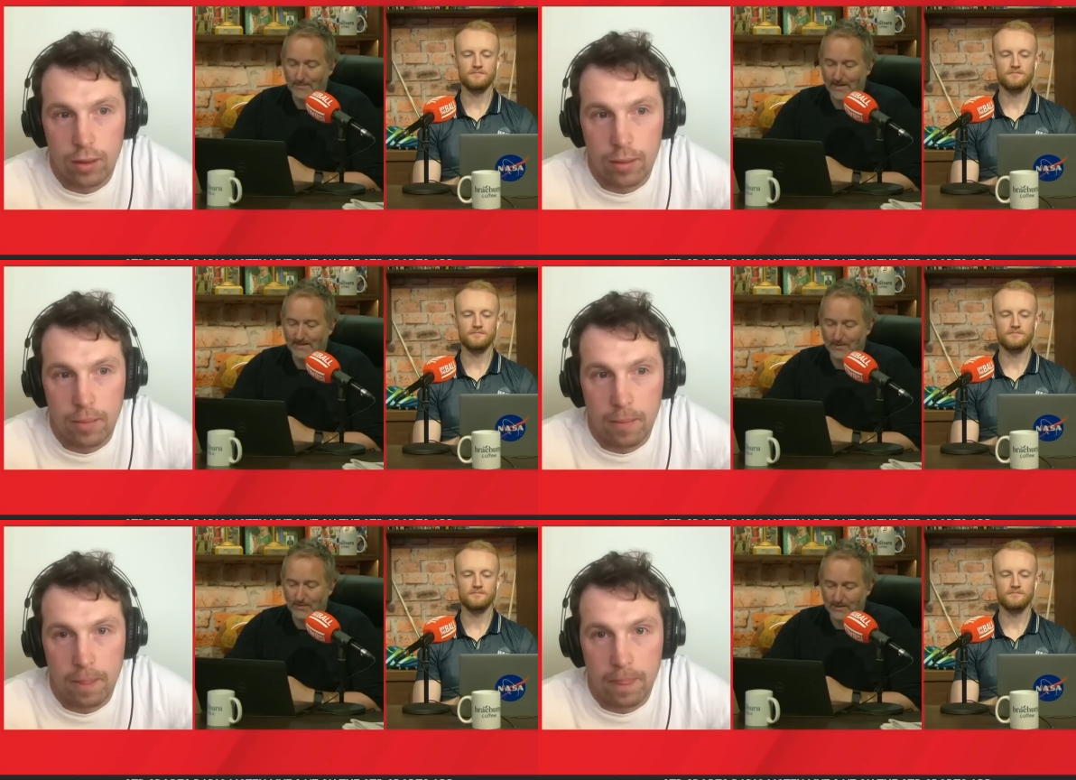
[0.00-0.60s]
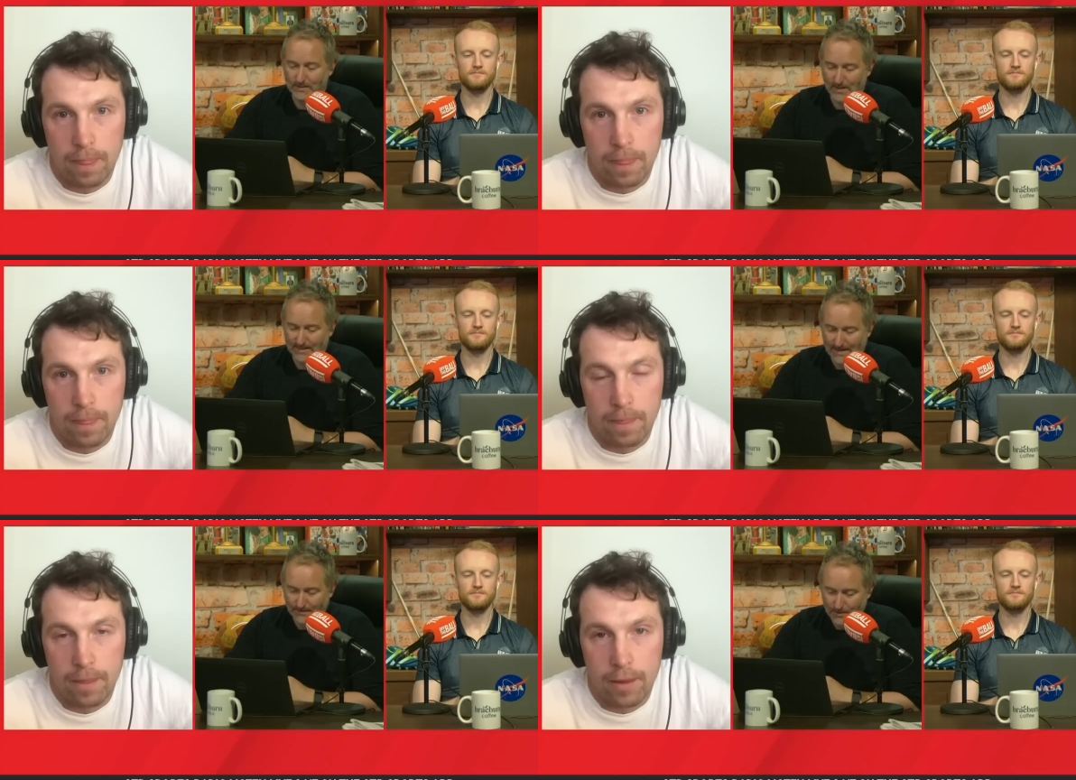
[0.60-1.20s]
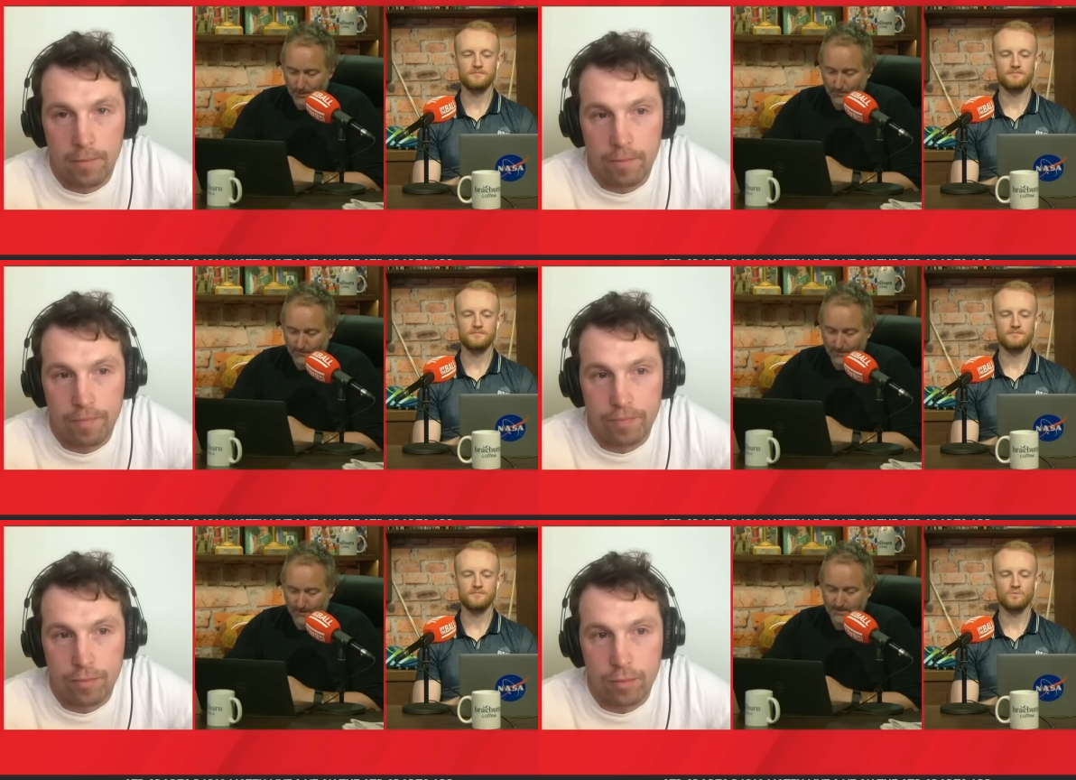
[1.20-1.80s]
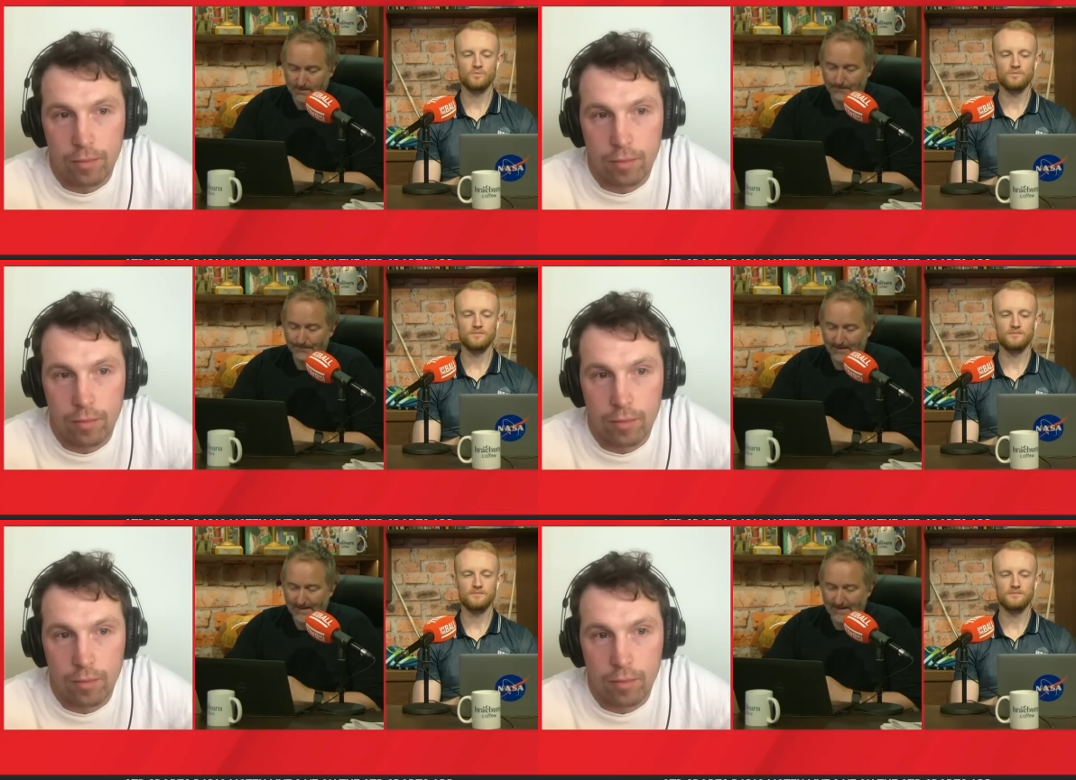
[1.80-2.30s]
Speaker 1: the biggest losers this week, down two from first.